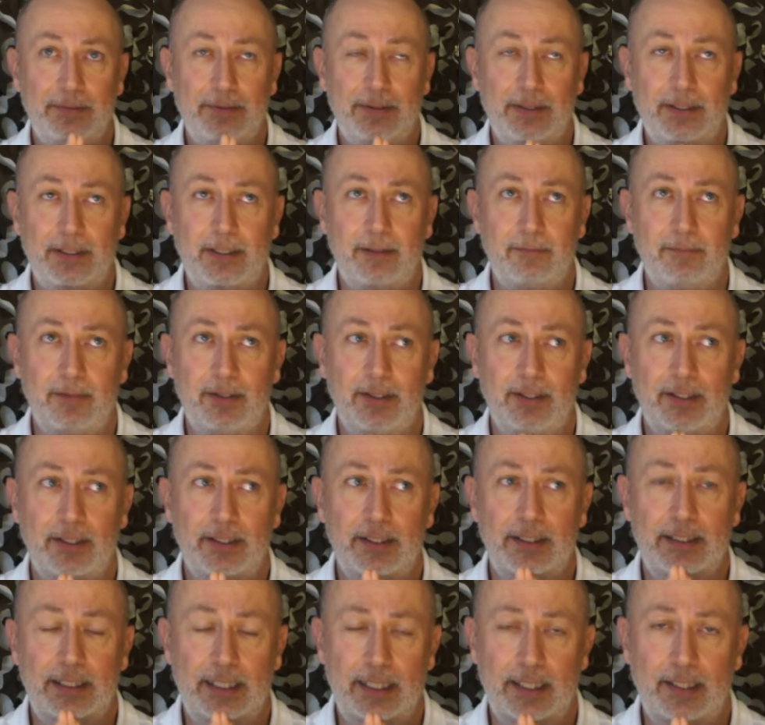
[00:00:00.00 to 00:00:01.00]
And I'm like,
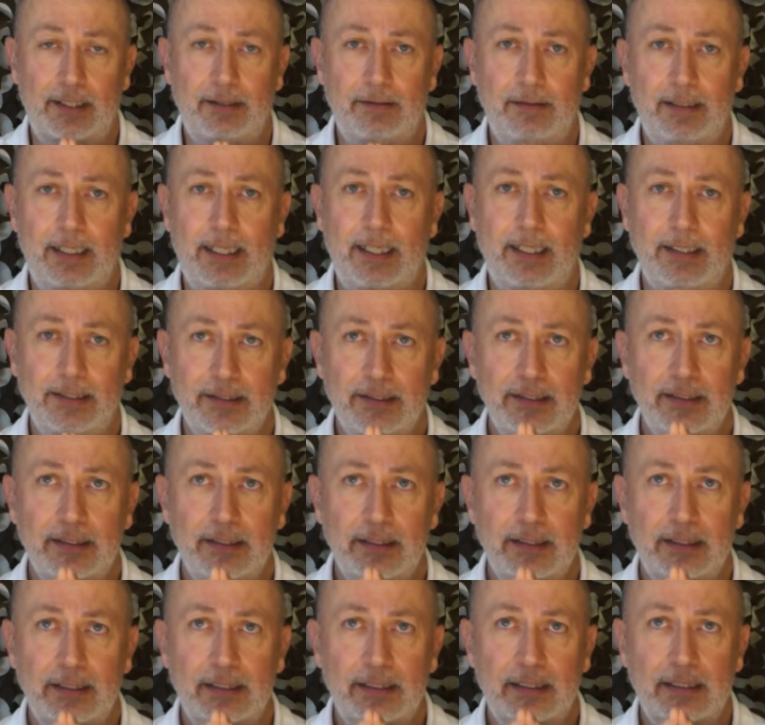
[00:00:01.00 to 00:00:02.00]
yeah, and?
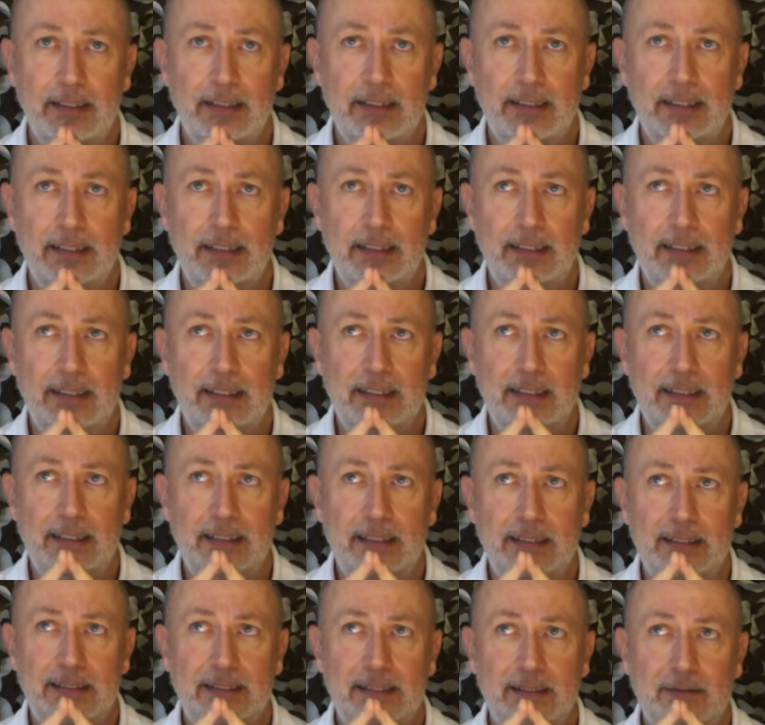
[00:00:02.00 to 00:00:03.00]

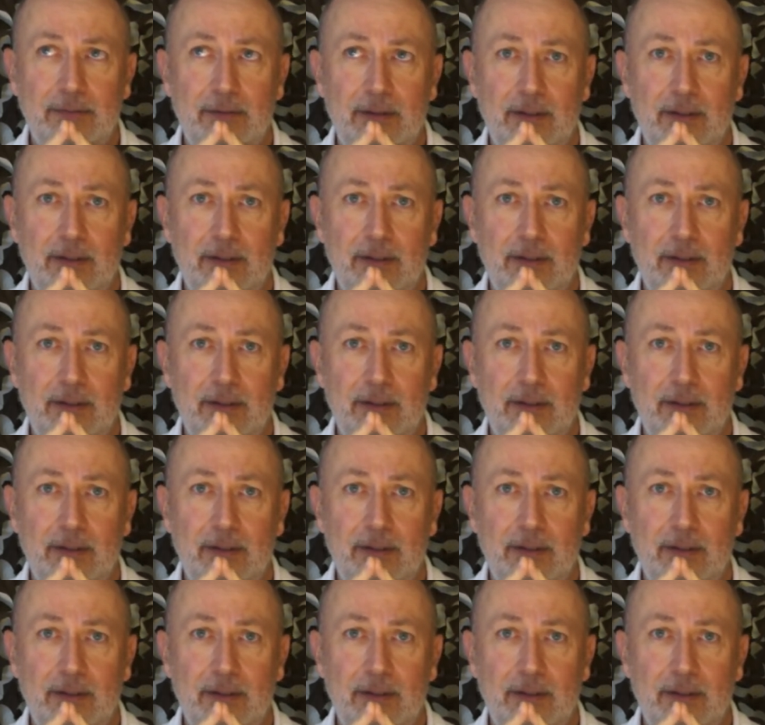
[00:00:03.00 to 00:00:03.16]
He says,